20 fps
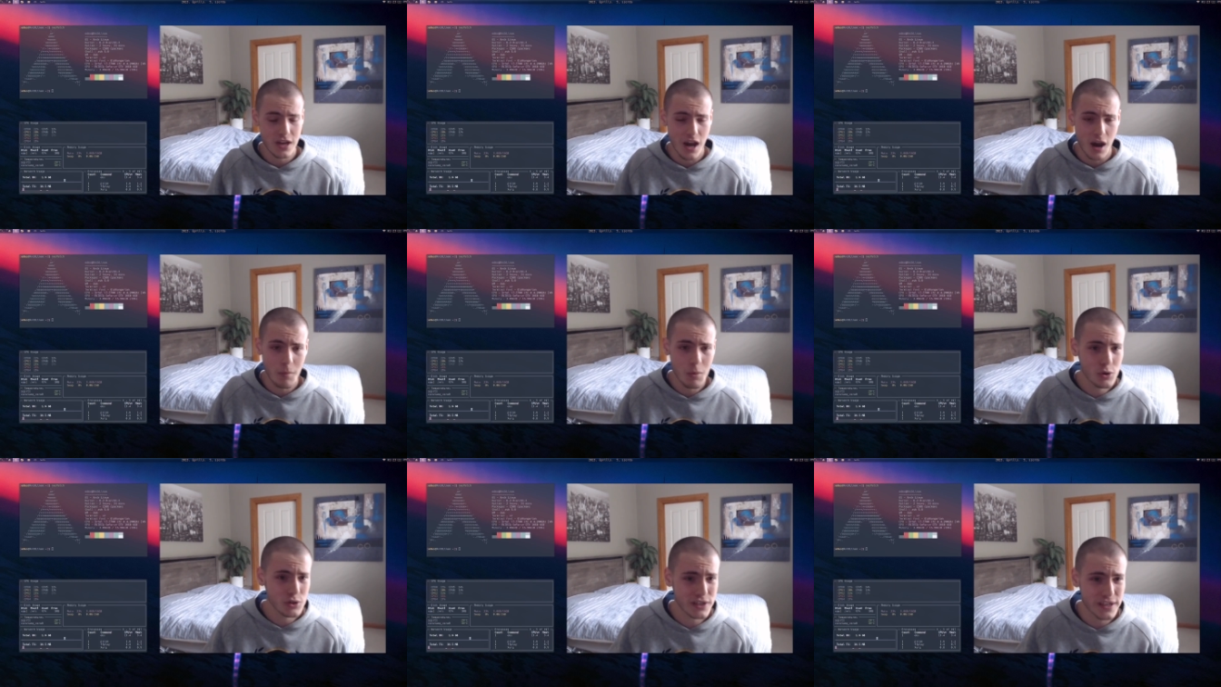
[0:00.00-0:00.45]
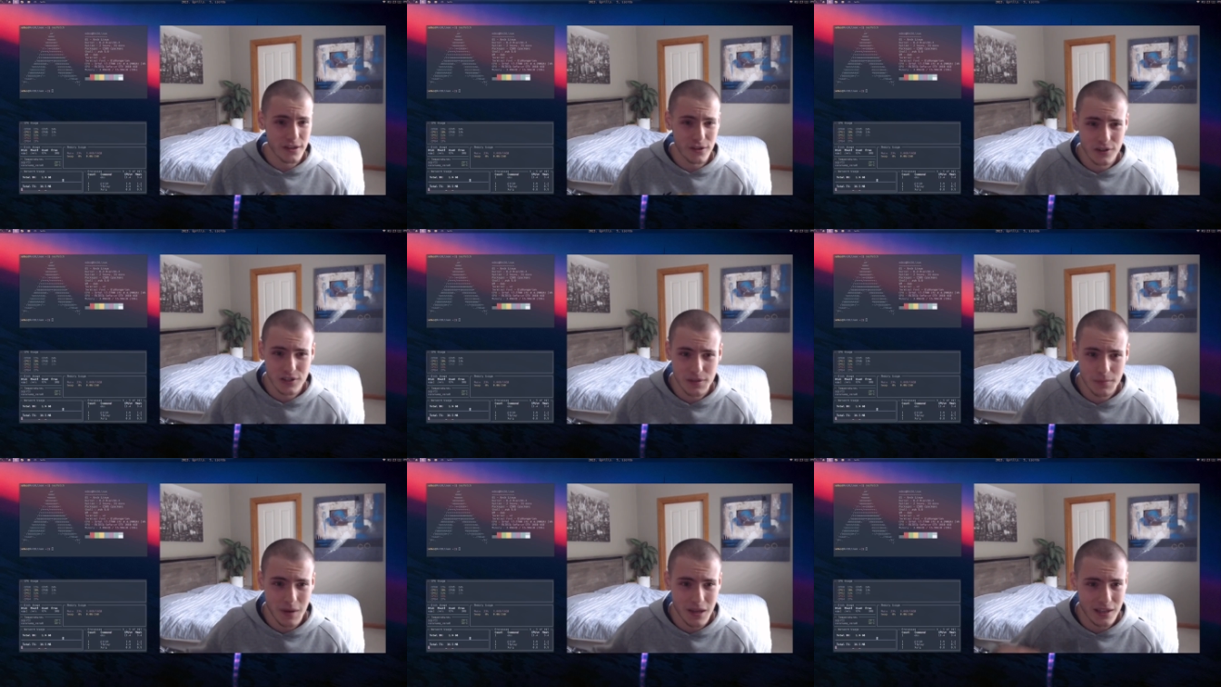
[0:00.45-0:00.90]
I'm always
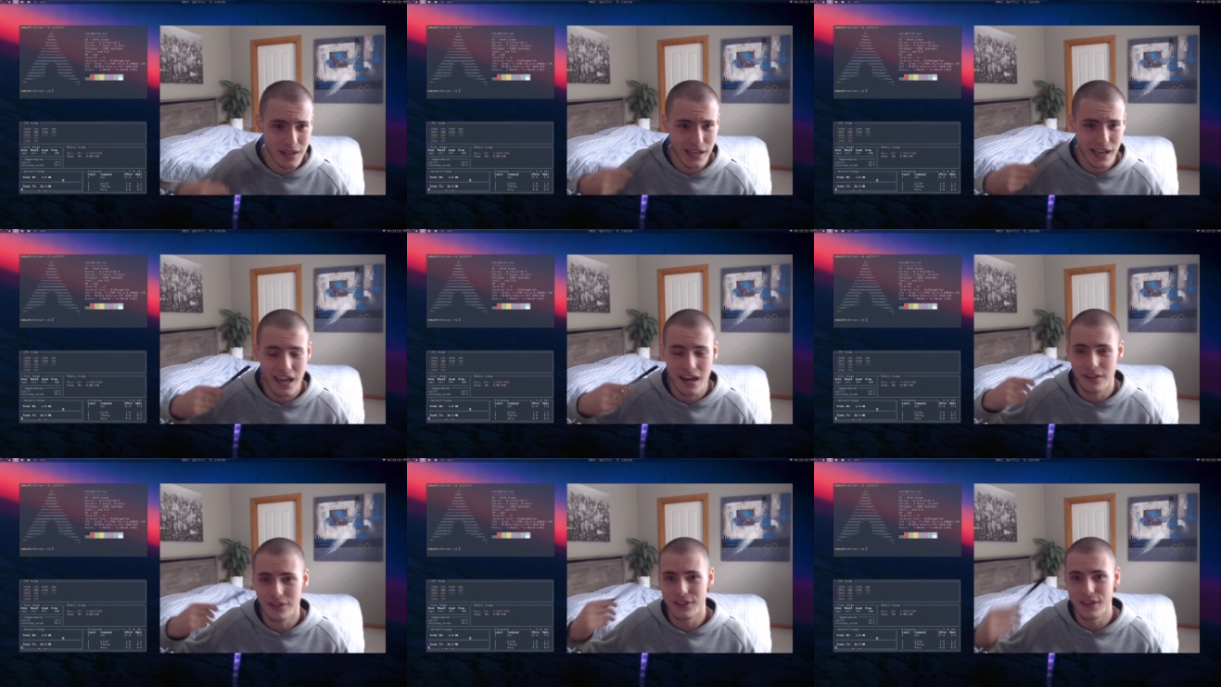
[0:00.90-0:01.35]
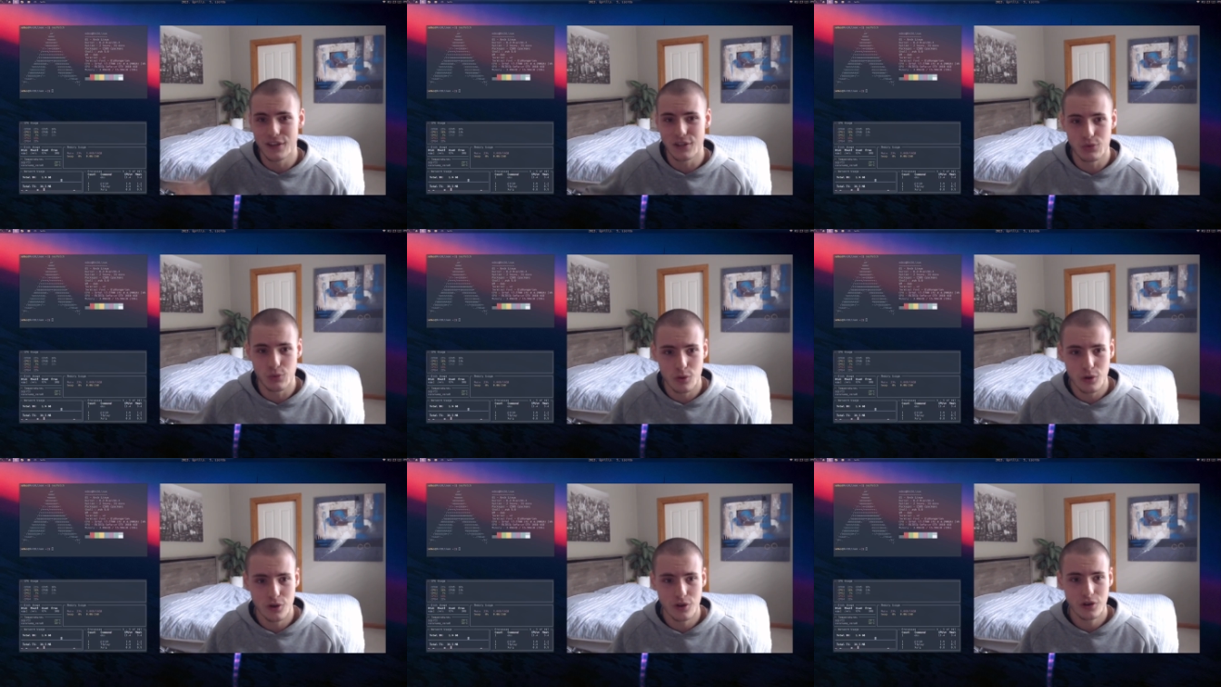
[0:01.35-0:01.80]
curious about like how things
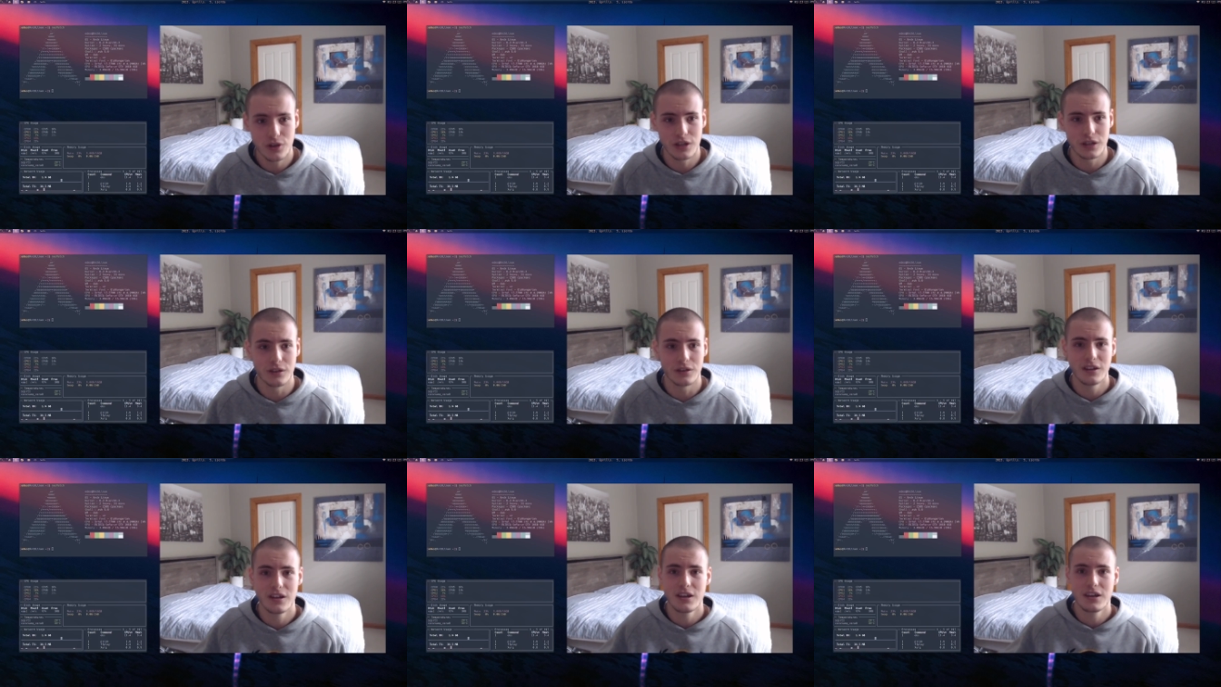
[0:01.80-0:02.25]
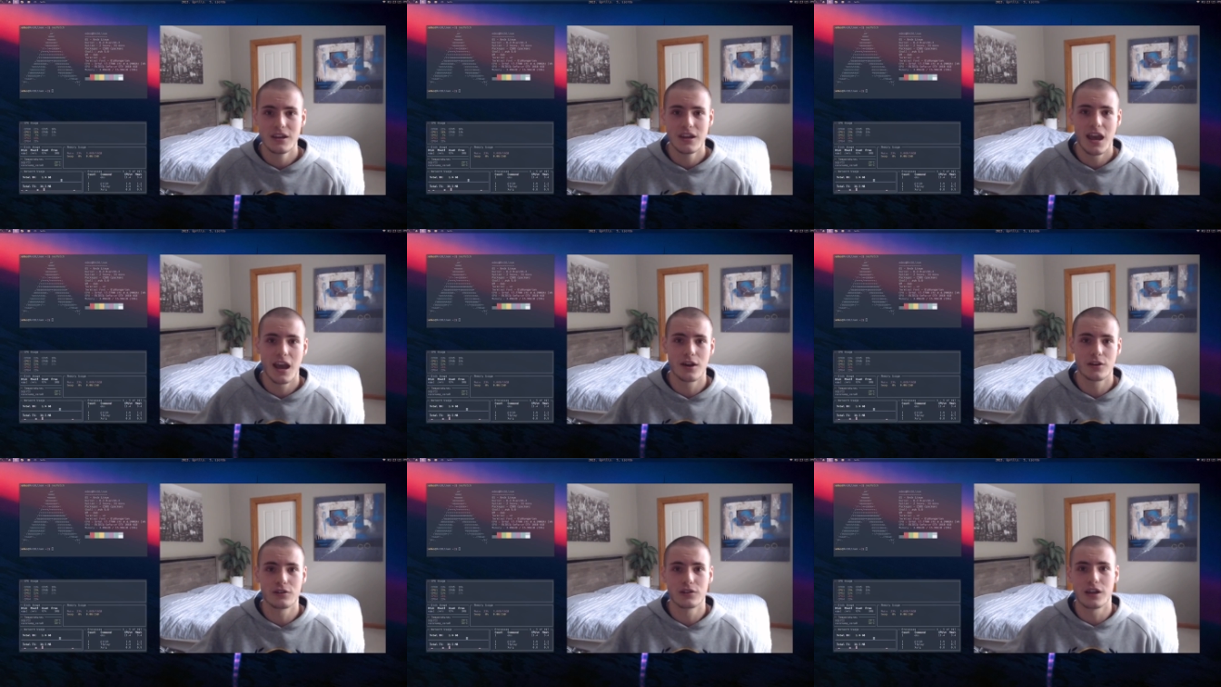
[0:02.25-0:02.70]
work and
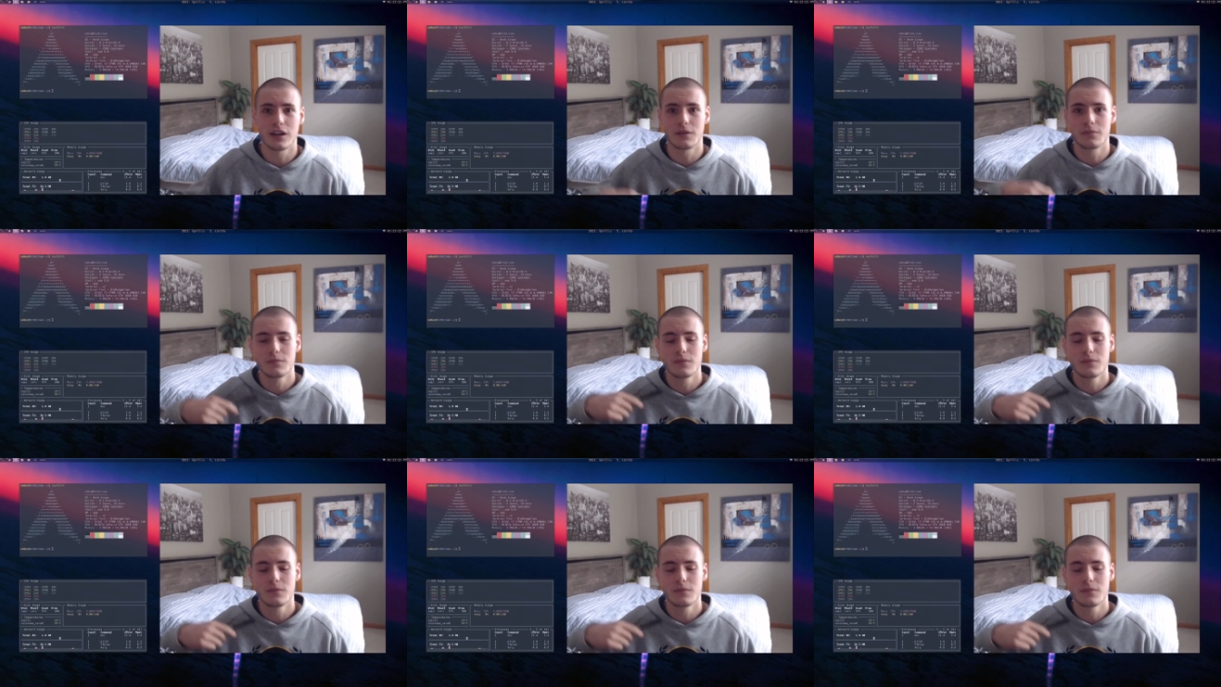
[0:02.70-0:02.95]
how to like